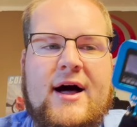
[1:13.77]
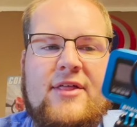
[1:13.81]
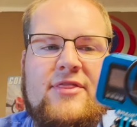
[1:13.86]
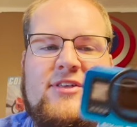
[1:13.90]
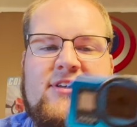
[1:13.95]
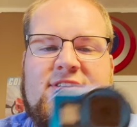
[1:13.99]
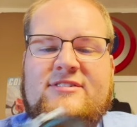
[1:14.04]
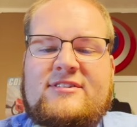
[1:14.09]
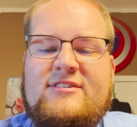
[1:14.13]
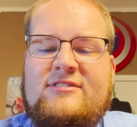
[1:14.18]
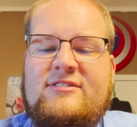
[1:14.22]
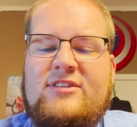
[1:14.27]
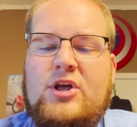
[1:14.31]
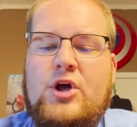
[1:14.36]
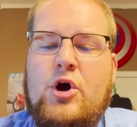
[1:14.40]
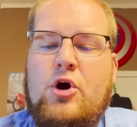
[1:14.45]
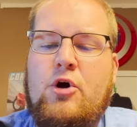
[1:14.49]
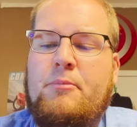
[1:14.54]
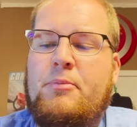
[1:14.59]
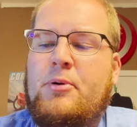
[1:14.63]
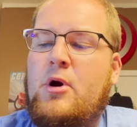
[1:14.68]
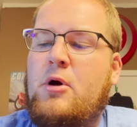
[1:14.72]
This is the
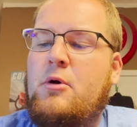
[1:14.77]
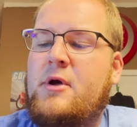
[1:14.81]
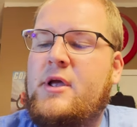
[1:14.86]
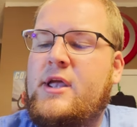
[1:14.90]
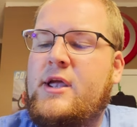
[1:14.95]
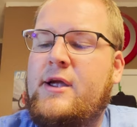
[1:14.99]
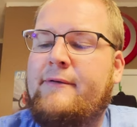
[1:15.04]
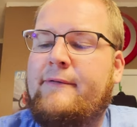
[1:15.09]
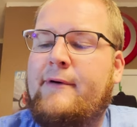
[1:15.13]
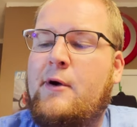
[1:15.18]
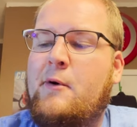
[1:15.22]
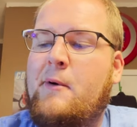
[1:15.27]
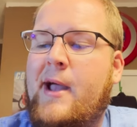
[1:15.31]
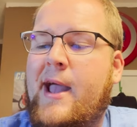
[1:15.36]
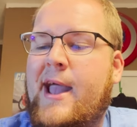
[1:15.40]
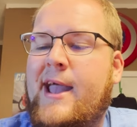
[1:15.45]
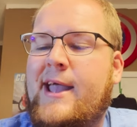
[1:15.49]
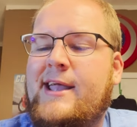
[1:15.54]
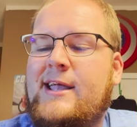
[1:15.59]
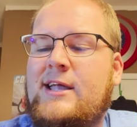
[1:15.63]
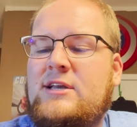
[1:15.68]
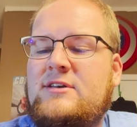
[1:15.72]
GoPro Hero
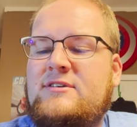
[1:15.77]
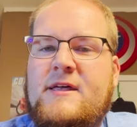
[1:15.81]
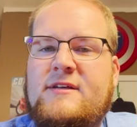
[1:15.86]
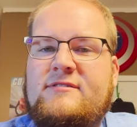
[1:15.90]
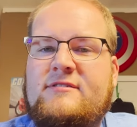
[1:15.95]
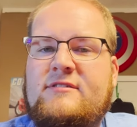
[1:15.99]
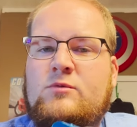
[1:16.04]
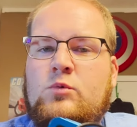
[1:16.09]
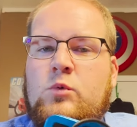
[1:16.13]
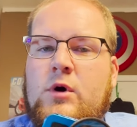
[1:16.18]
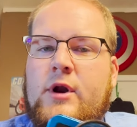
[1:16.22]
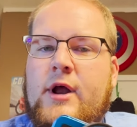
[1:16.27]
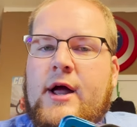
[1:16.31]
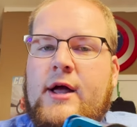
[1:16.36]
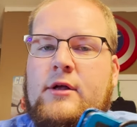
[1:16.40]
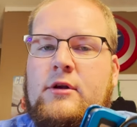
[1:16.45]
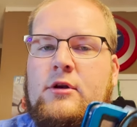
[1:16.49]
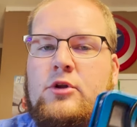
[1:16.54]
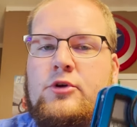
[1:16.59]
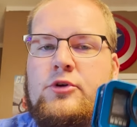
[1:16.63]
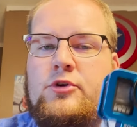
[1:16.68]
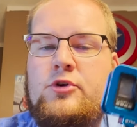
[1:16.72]
8. This is what I
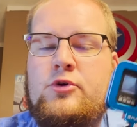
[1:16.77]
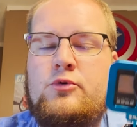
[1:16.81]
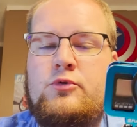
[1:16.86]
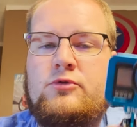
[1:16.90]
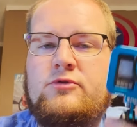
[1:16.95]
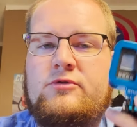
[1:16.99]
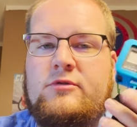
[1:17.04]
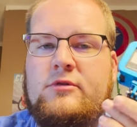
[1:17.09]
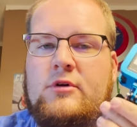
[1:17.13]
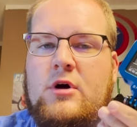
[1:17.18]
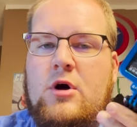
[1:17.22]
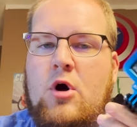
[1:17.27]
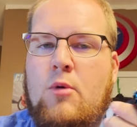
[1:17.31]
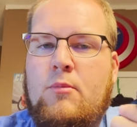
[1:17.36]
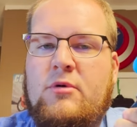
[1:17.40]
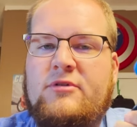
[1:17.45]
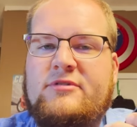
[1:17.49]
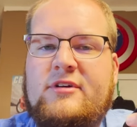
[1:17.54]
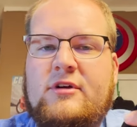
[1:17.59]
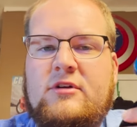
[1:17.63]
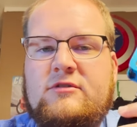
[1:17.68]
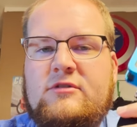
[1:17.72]
use
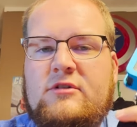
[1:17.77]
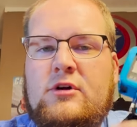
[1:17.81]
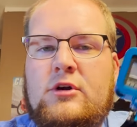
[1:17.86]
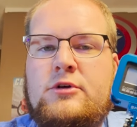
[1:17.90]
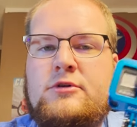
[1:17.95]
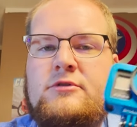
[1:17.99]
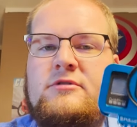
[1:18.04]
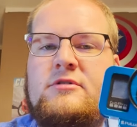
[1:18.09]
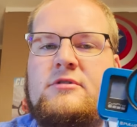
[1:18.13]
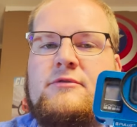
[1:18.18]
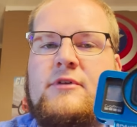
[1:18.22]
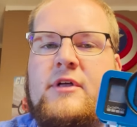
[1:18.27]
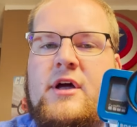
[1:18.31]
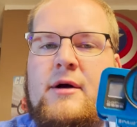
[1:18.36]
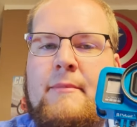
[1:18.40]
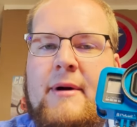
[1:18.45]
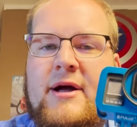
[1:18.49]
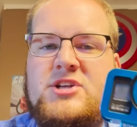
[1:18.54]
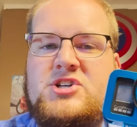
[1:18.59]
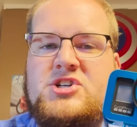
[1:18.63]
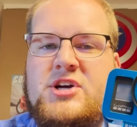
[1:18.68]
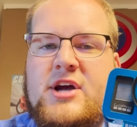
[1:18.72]
almost exclusively on
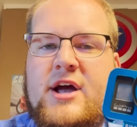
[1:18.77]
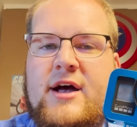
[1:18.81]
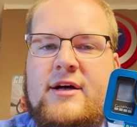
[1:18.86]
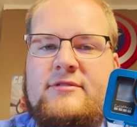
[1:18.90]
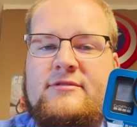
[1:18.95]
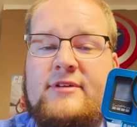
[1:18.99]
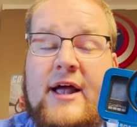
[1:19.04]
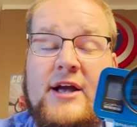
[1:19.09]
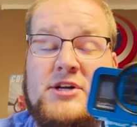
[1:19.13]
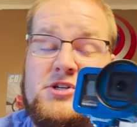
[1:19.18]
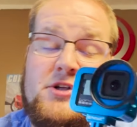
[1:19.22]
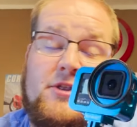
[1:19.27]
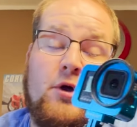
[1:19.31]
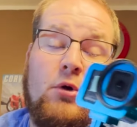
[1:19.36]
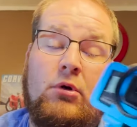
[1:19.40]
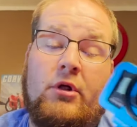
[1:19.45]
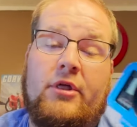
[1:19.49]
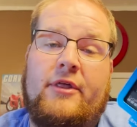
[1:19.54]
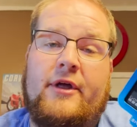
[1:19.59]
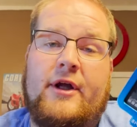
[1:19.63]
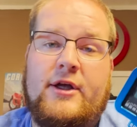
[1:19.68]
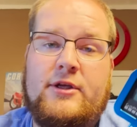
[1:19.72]
my chest. Actually, the
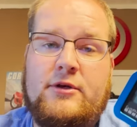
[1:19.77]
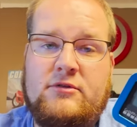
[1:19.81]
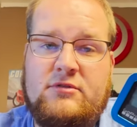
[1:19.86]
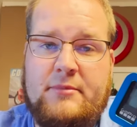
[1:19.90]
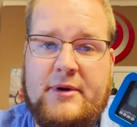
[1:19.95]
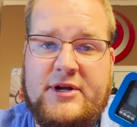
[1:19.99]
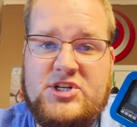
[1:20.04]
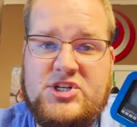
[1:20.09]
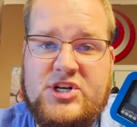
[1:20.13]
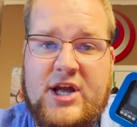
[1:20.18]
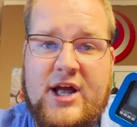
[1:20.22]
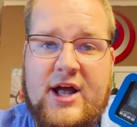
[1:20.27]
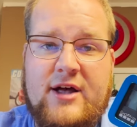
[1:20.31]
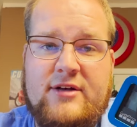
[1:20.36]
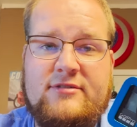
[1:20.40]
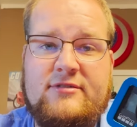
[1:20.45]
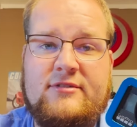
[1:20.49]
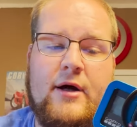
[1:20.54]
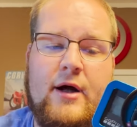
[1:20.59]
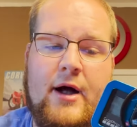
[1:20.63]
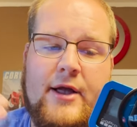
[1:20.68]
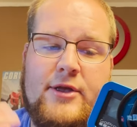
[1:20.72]
only thing I use on my
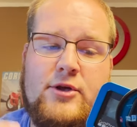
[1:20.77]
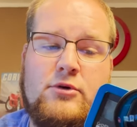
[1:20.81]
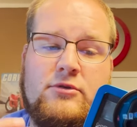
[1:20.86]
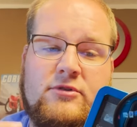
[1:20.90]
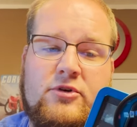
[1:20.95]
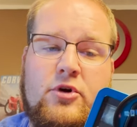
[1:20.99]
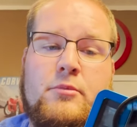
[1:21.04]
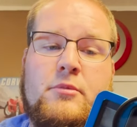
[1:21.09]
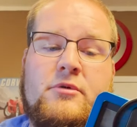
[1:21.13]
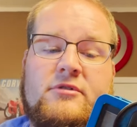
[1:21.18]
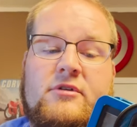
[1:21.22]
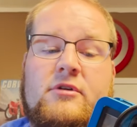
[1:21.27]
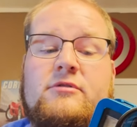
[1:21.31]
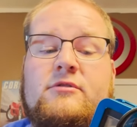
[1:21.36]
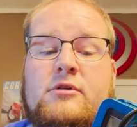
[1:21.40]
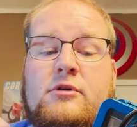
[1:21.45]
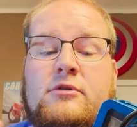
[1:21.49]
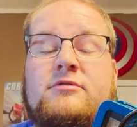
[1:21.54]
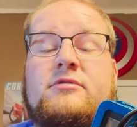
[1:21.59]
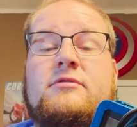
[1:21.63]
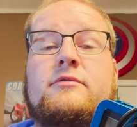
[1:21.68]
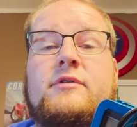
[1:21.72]
chest. I use it almost
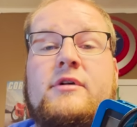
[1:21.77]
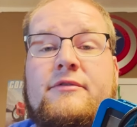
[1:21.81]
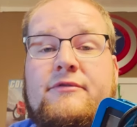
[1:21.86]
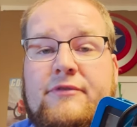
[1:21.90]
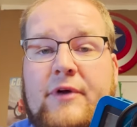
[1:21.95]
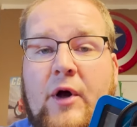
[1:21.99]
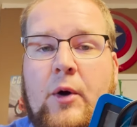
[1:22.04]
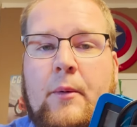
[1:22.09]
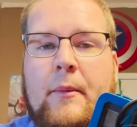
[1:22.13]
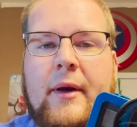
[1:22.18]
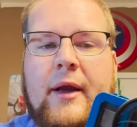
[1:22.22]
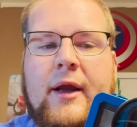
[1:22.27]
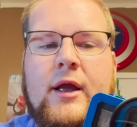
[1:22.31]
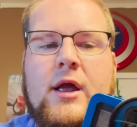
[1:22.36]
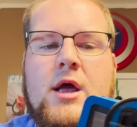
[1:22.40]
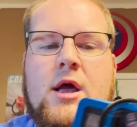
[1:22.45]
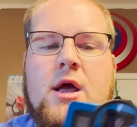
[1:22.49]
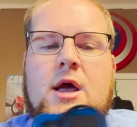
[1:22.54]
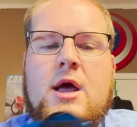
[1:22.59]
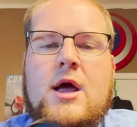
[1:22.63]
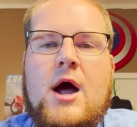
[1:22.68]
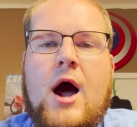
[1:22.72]
exclusively filming.
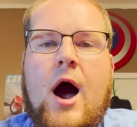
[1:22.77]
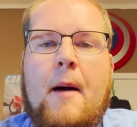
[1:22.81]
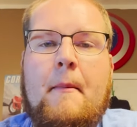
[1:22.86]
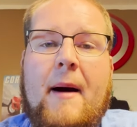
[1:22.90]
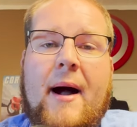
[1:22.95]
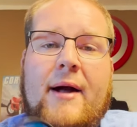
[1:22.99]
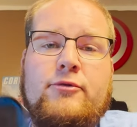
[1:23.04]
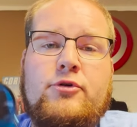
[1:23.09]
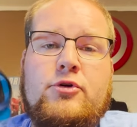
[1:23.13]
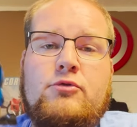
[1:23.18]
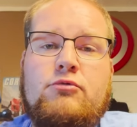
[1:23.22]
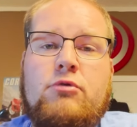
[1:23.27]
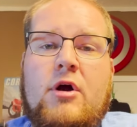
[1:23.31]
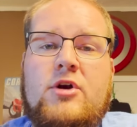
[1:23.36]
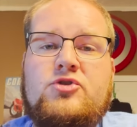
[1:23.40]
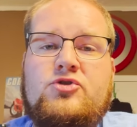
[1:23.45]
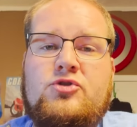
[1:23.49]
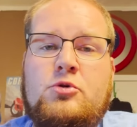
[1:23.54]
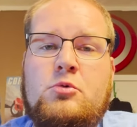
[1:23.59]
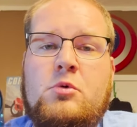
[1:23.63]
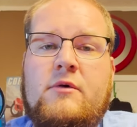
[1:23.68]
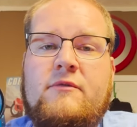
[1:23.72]
I do run
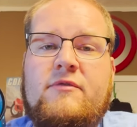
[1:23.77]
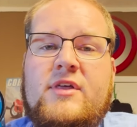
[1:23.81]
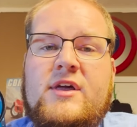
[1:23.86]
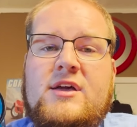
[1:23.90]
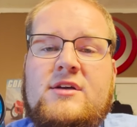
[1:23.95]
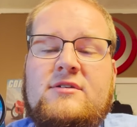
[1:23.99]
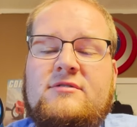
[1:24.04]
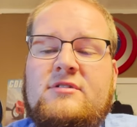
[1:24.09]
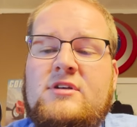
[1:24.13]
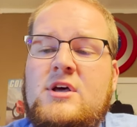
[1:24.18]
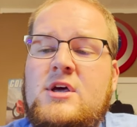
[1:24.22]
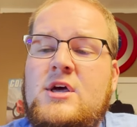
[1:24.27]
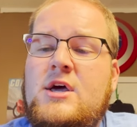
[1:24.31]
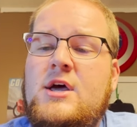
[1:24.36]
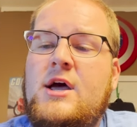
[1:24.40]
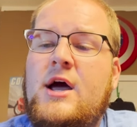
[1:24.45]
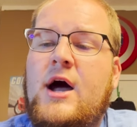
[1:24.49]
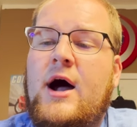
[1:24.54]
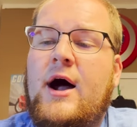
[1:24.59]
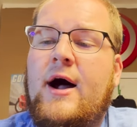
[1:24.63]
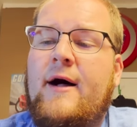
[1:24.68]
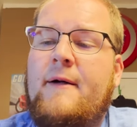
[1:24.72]
two of these.
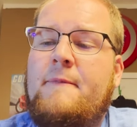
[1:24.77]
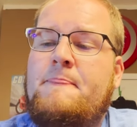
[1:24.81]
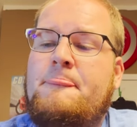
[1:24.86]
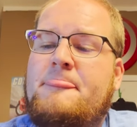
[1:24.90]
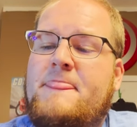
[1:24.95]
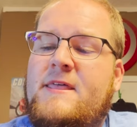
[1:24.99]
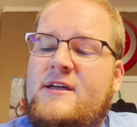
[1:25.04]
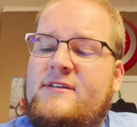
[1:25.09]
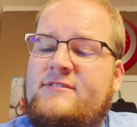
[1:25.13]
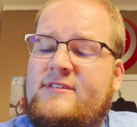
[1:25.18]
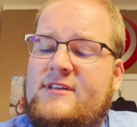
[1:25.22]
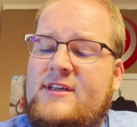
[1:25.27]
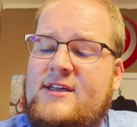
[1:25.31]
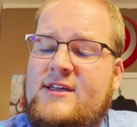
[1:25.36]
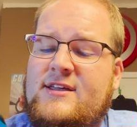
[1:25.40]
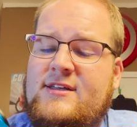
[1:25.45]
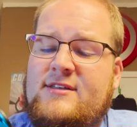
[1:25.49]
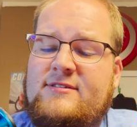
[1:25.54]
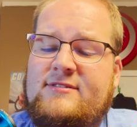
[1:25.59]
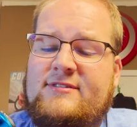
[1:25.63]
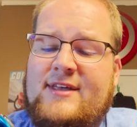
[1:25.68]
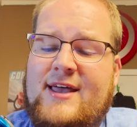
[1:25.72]
This
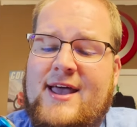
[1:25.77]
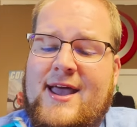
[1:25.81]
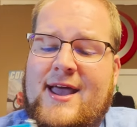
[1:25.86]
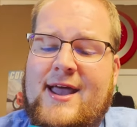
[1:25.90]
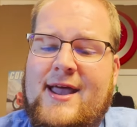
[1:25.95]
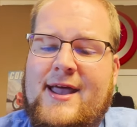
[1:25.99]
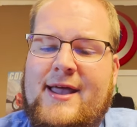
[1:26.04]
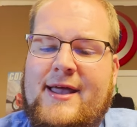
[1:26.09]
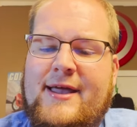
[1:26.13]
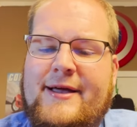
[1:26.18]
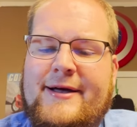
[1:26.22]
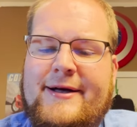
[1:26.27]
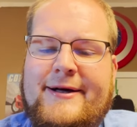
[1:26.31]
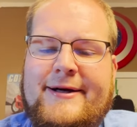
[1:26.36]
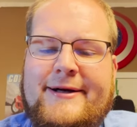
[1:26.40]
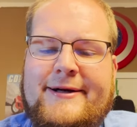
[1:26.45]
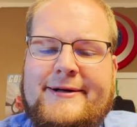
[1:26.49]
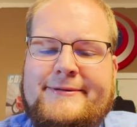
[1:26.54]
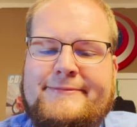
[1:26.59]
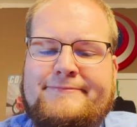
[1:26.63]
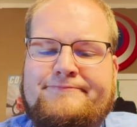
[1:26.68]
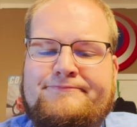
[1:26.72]
is
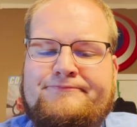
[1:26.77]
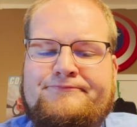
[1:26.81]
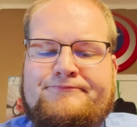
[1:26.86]
a,